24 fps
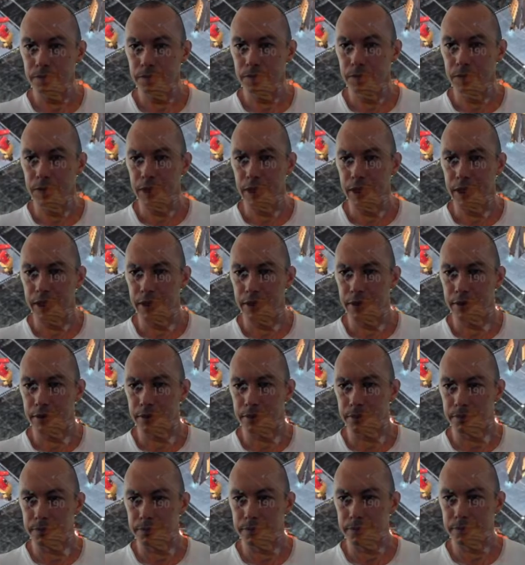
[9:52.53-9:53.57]

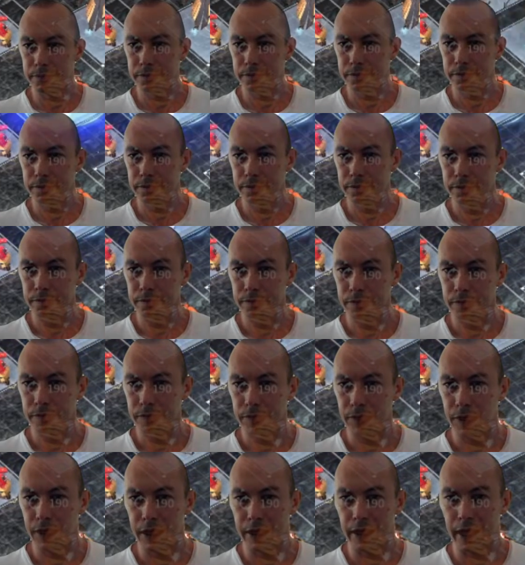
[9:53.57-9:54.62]
And
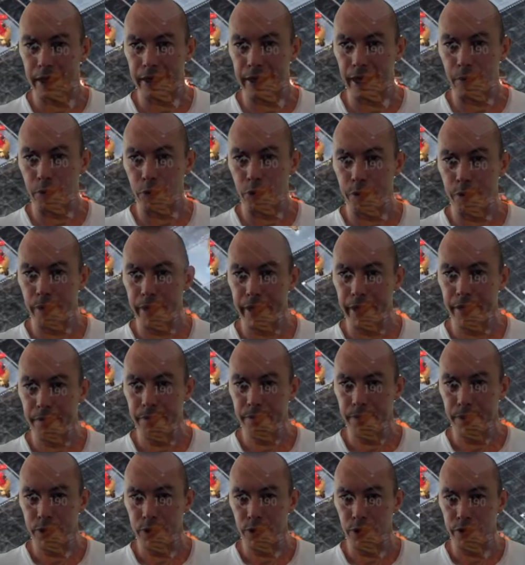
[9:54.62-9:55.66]
that would be
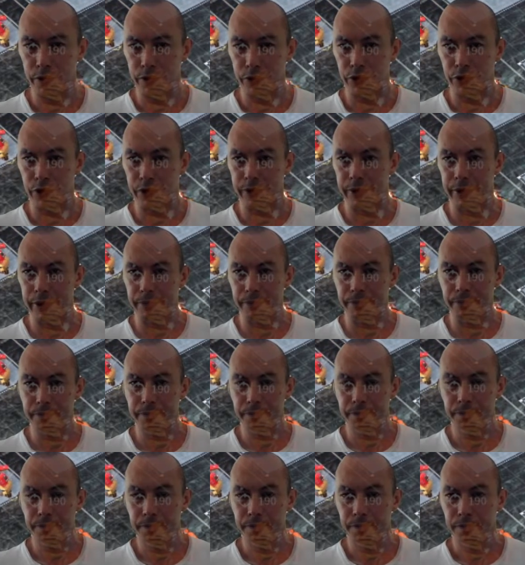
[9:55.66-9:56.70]
sort of a dream
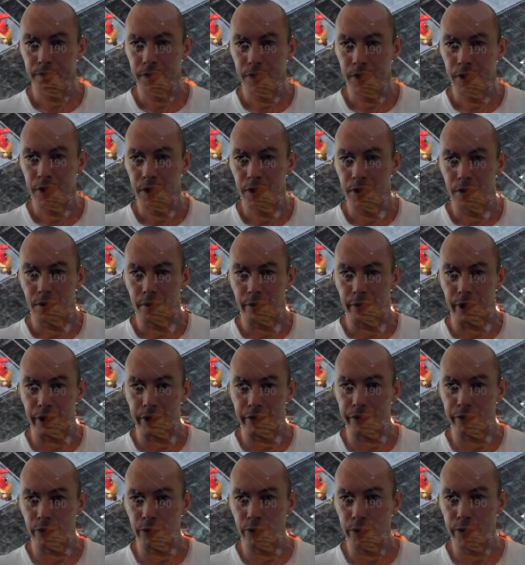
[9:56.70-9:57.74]
team. But
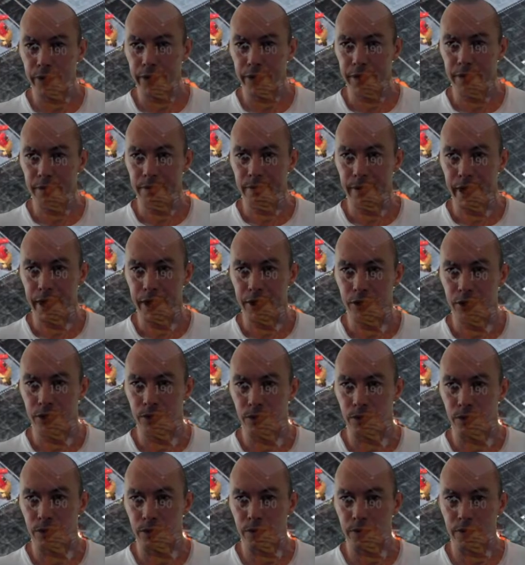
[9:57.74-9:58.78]
for this match,
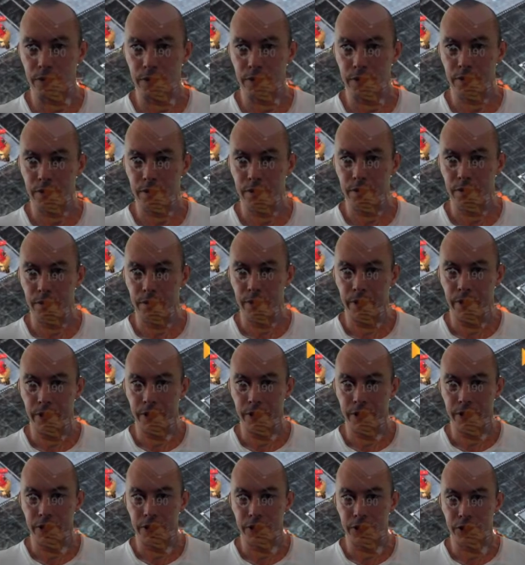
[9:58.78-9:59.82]
we're just
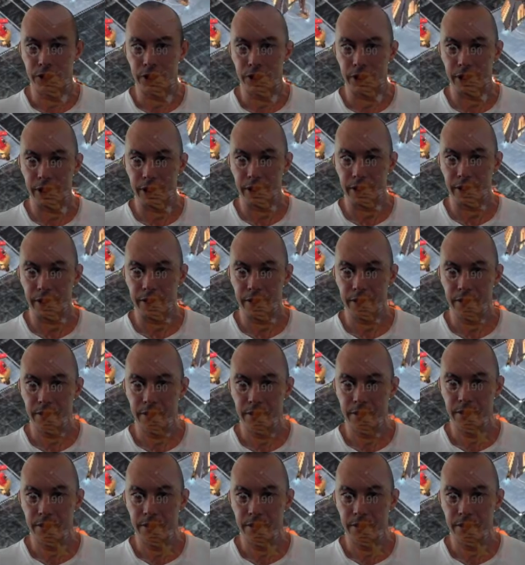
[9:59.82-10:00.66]
going to chuck in.